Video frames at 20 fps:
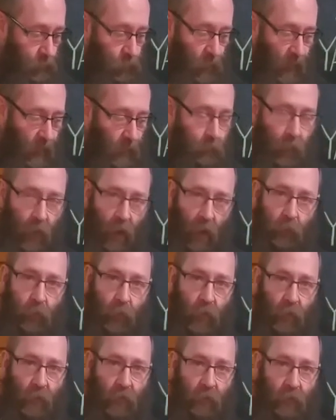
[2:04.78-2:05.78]
black
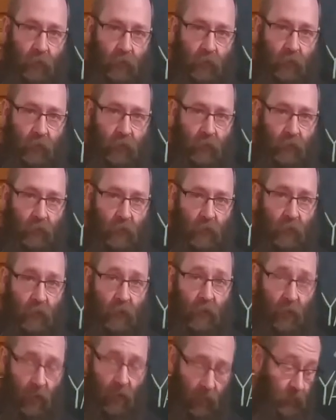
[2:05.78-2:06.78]
pepper.
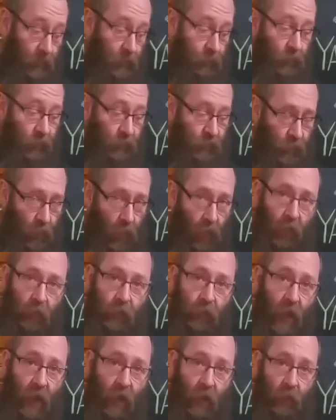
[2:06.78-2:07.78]
I leave the
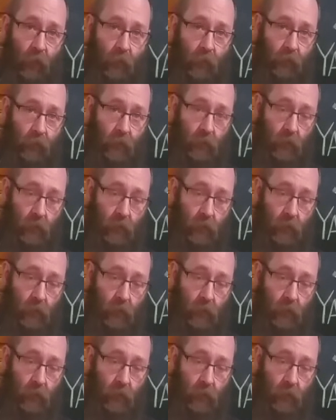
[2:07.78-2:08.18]
salt out.